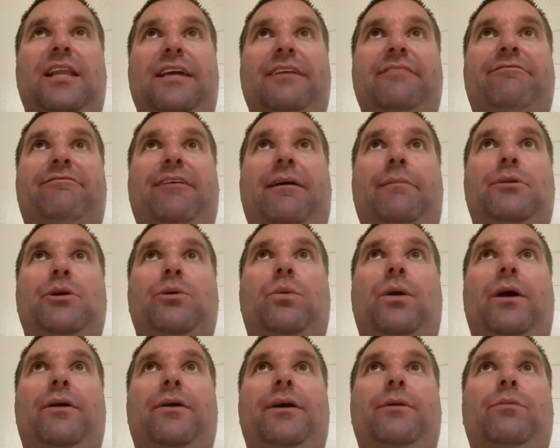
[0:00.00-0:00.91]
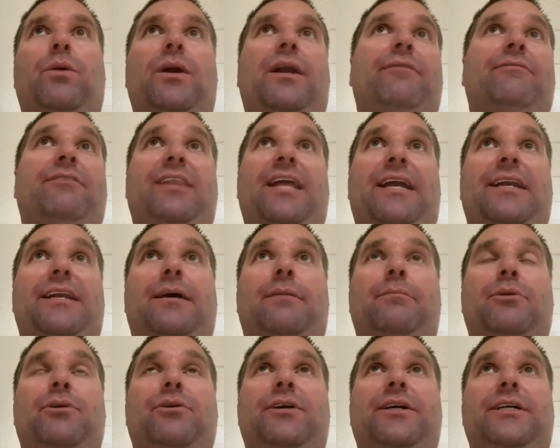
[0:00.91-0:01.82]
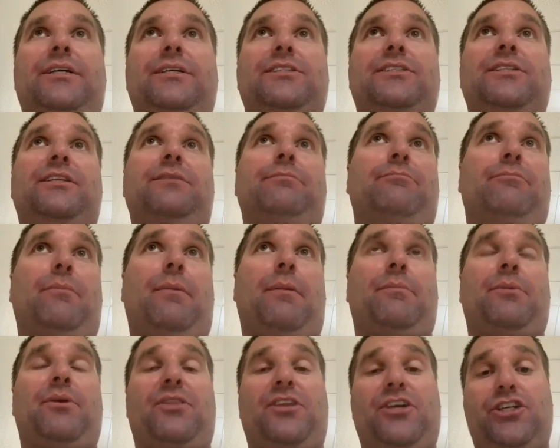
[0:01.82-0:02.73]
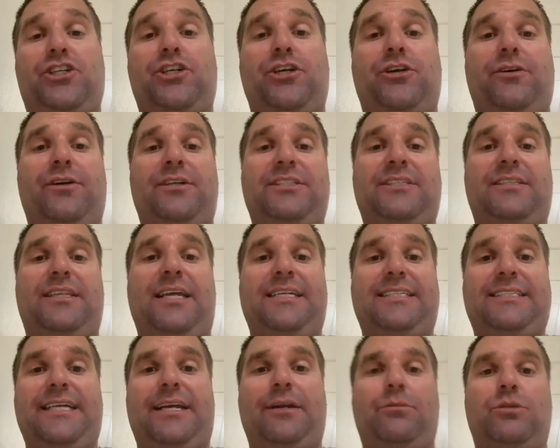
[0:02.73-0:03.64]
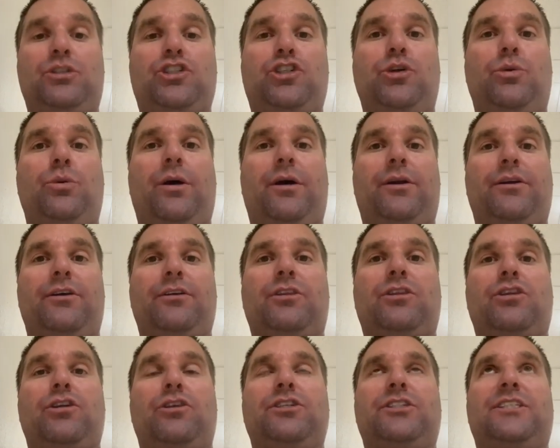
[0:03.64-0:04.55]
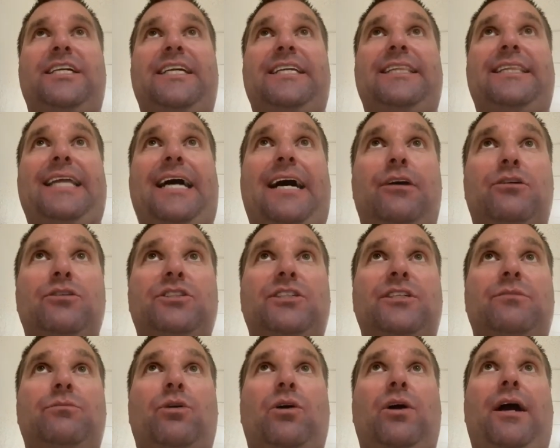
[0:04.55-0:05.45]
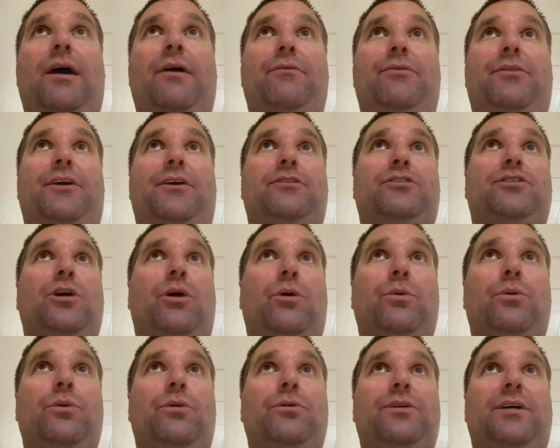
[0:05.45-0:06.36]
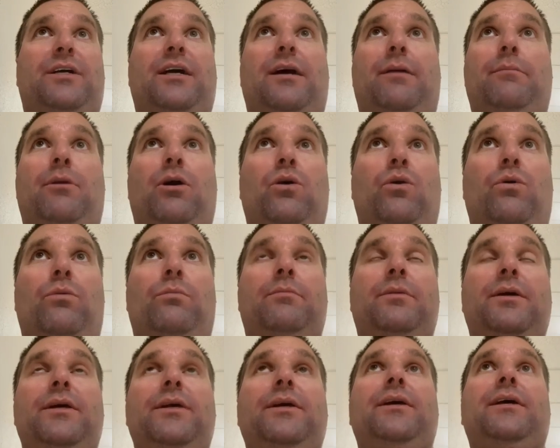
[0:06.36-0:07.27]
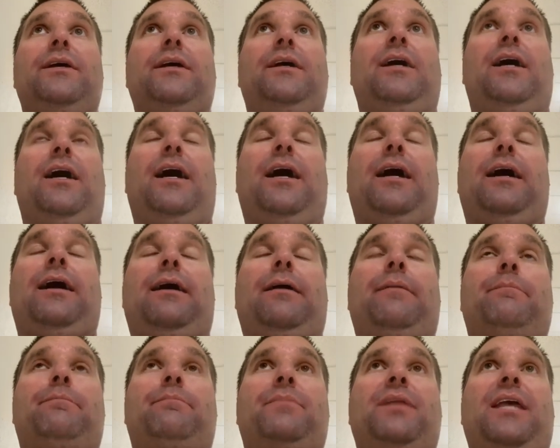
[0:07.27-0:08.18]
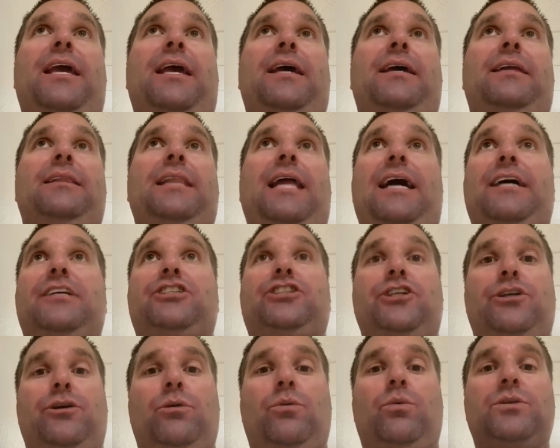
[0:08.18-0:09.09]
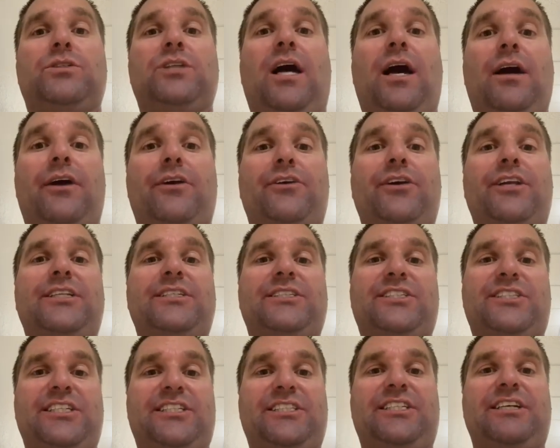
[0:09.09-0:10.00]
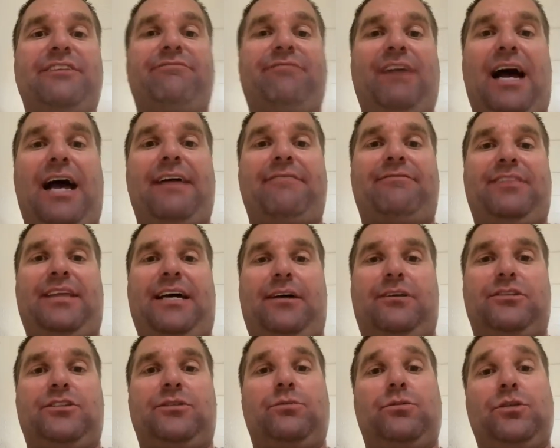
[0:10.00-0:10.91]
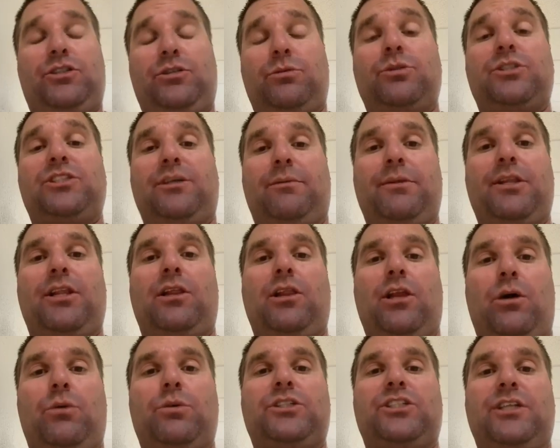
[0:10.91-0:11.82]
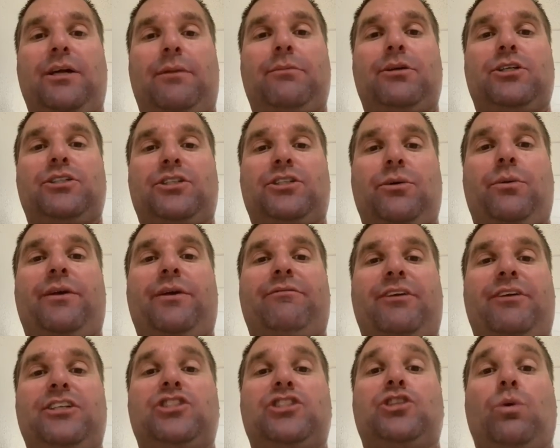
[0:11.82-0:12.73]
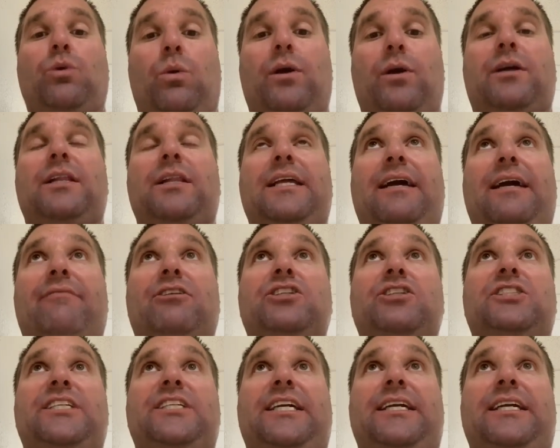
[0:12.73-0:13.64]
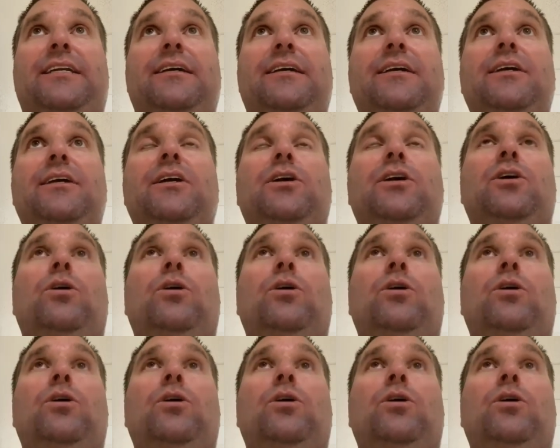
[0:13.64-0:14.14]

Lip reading: in late February, whatever that number is, remember this year they said it was 213,000 were out there total to come home. And last year it was 165,000, which were some of the lowest numbers that we've historically ever seen.